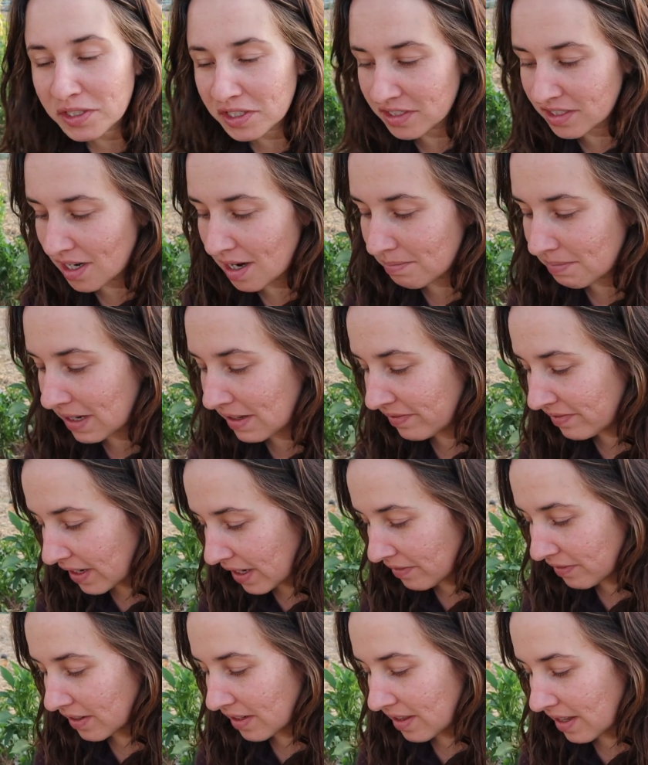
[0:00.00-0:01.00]
which is not my
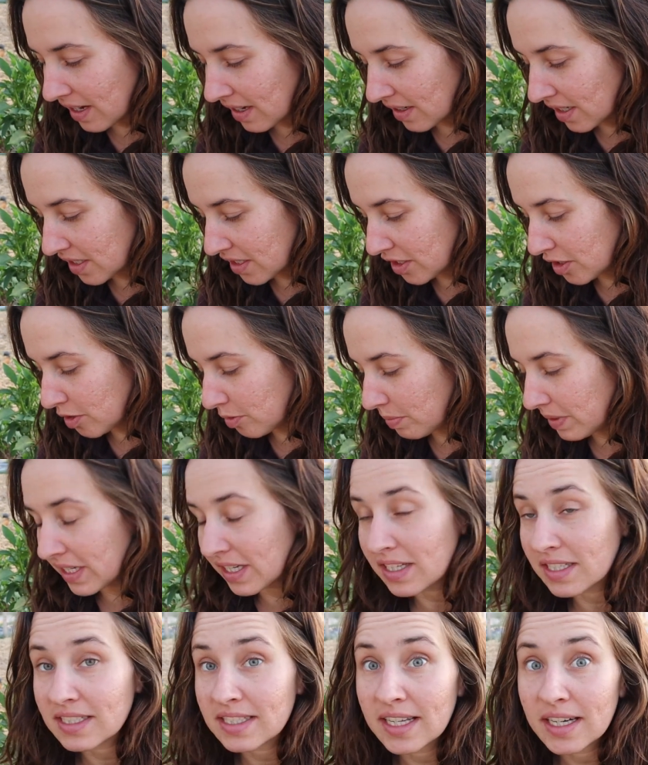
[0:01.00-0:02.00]
favorite thing to do
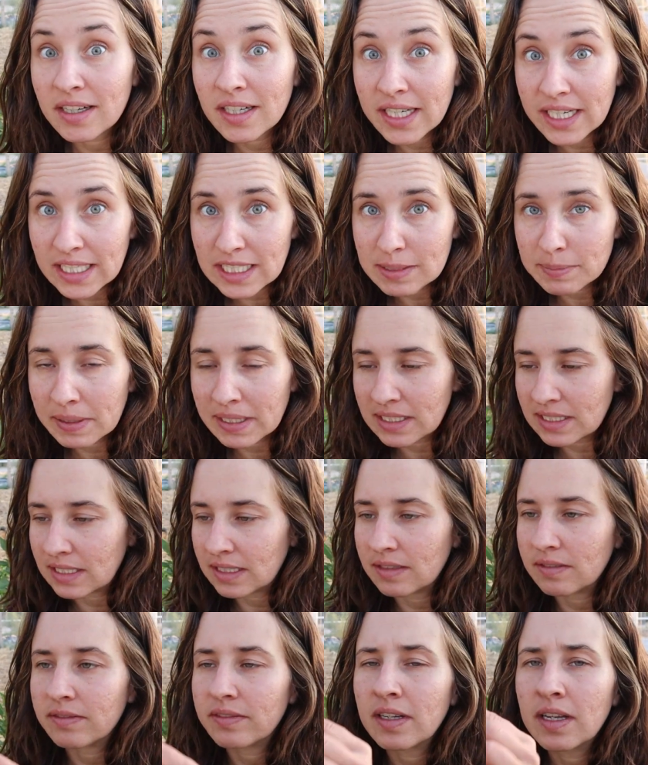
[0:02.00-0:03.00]
because they're
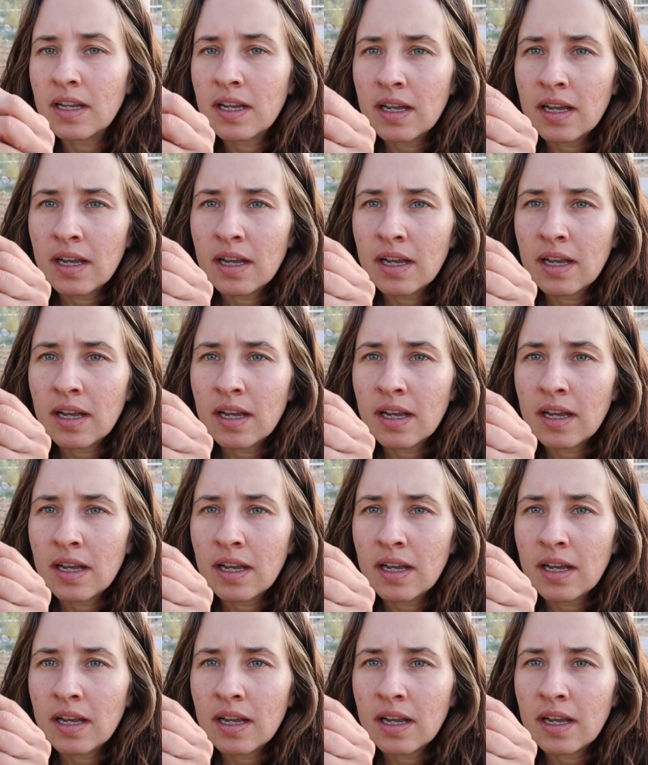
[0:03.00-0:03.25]
expensive.